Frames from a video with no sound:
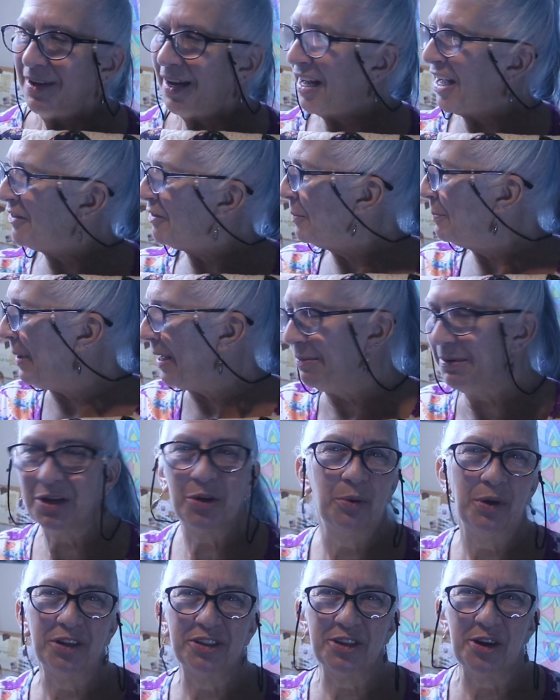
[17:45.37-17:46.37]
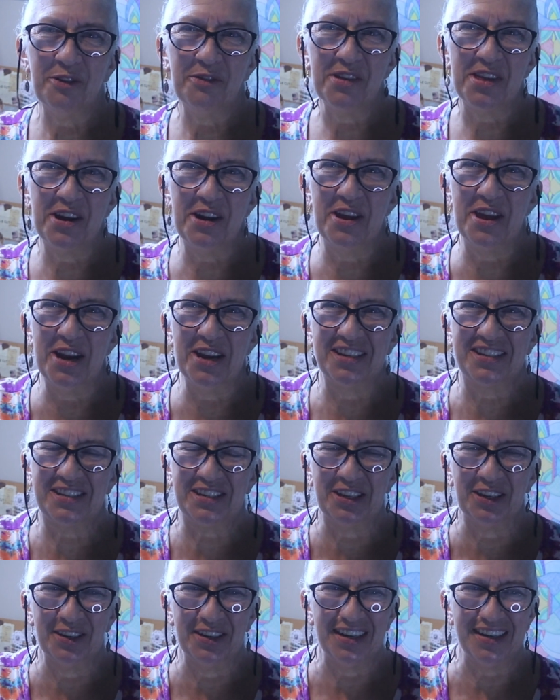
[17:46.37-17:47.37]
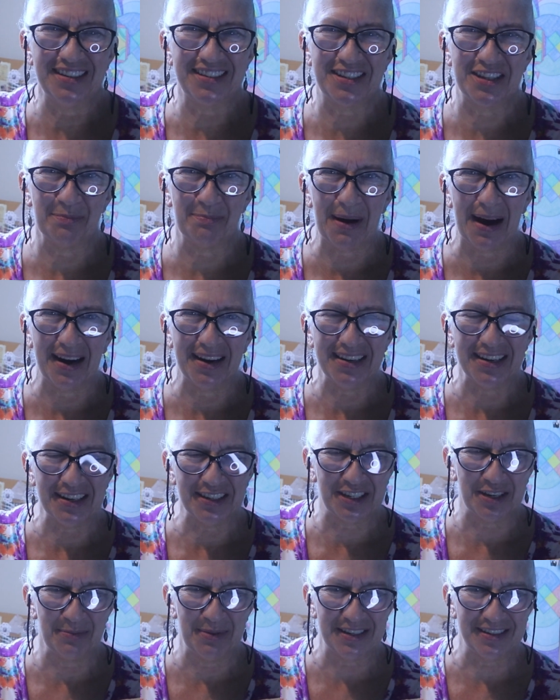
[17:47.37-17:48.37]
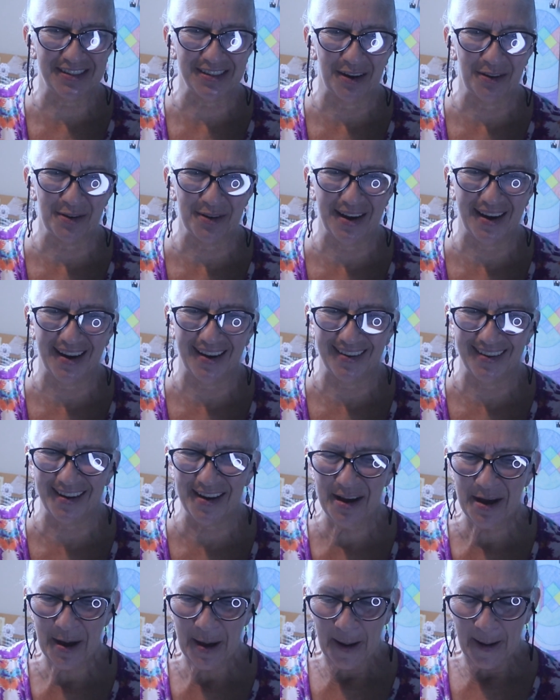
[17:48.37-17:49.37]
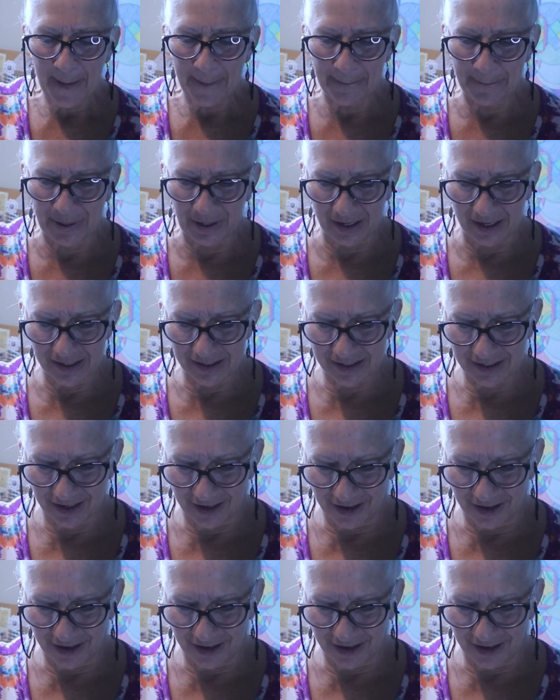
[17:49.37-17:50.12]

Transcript: I have a baby quilt over there that still needs the binding to be sewn on it. But